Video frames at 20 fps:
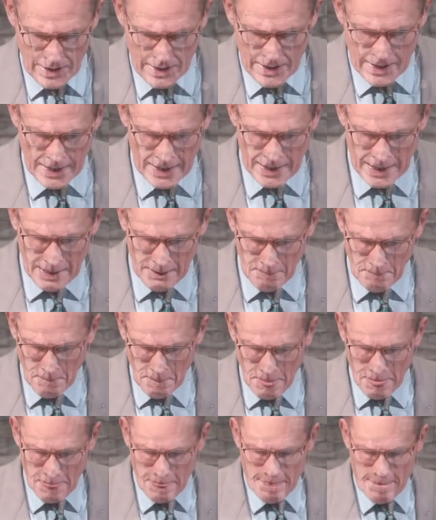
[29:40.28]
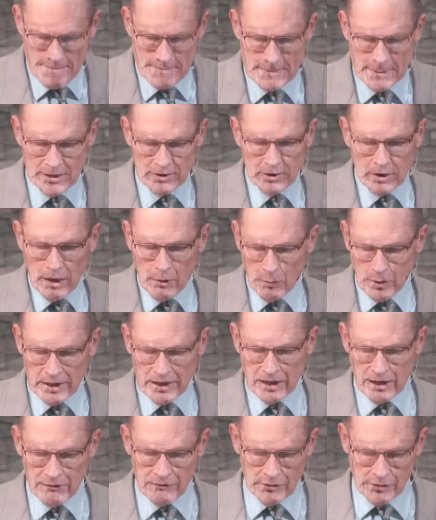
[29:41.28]
Um, here I want to
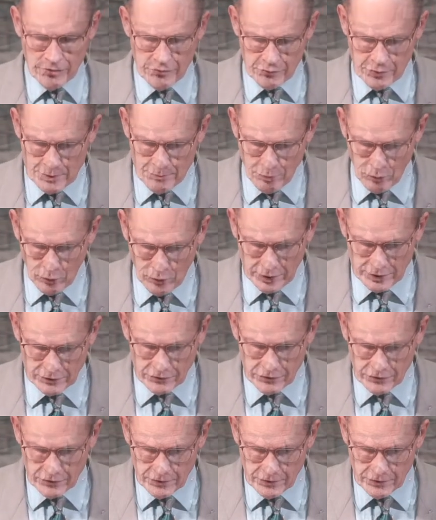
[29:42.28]
give you three points.